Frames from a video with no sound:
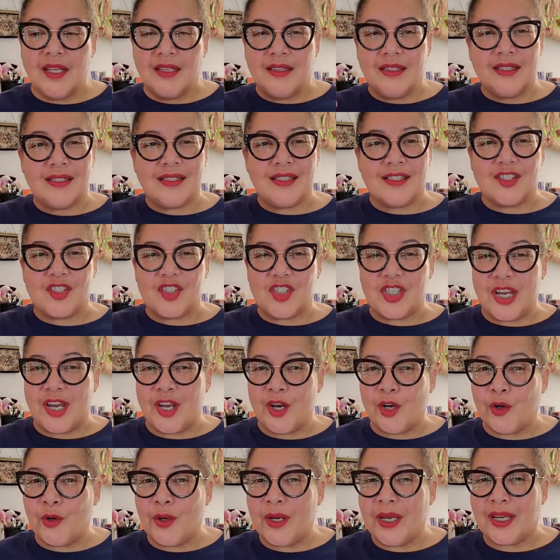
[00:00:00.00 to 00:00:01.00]
This is
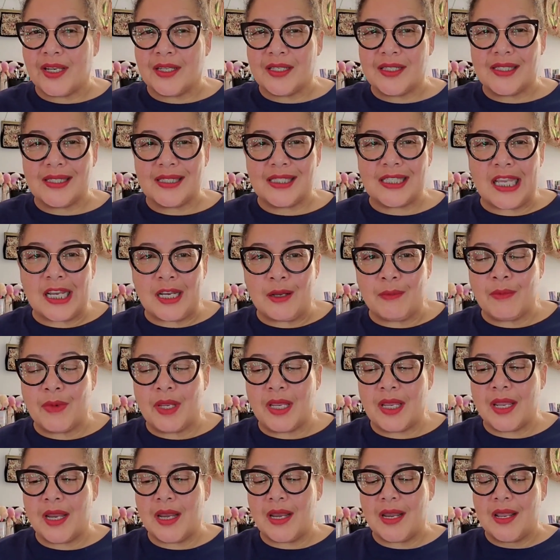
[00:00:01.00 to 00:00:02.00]
cherry and
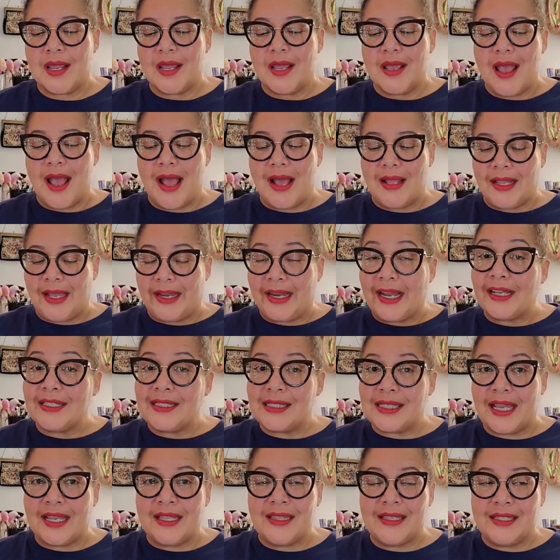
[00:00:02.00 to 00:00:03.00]
cinnamon. Like I
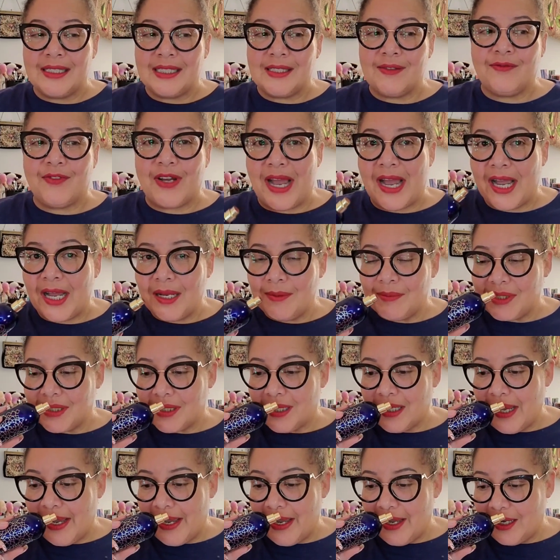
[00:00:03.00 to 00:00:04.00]
say, this vibes
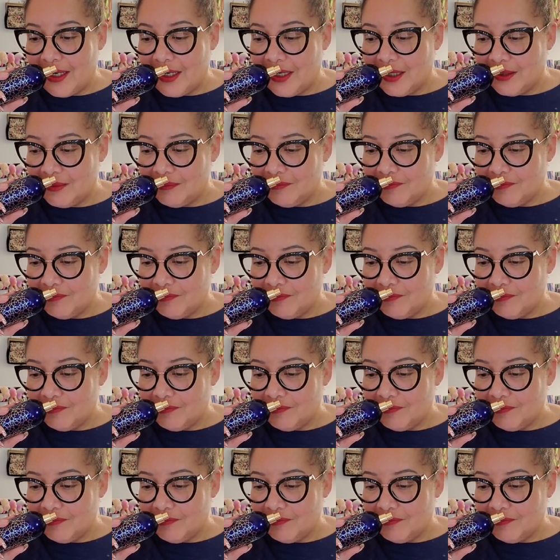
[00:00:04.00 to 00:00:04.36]
like